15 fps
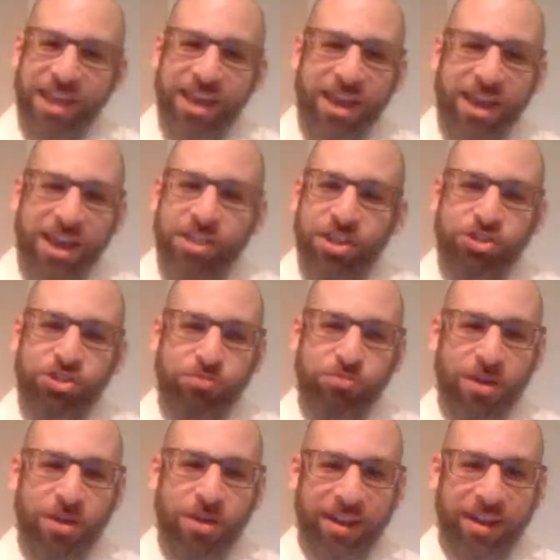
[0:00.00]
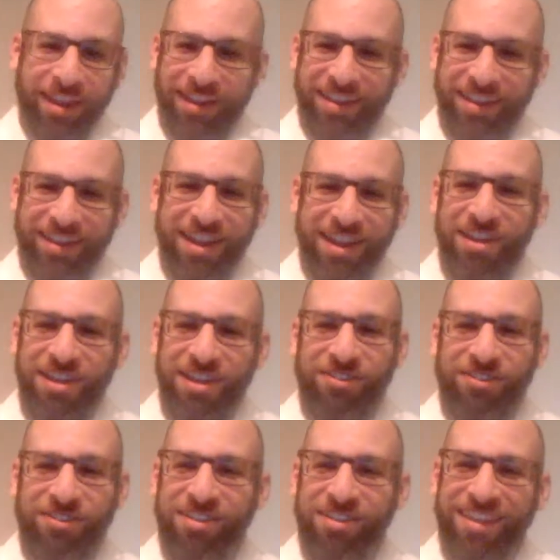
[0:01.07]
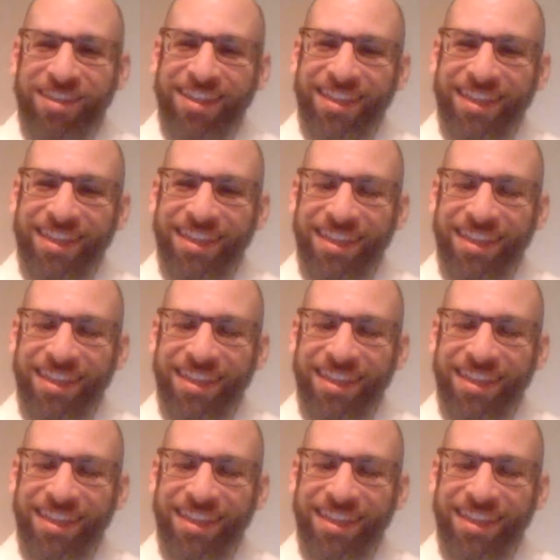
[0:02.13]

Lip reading: in on the Jew market, you know?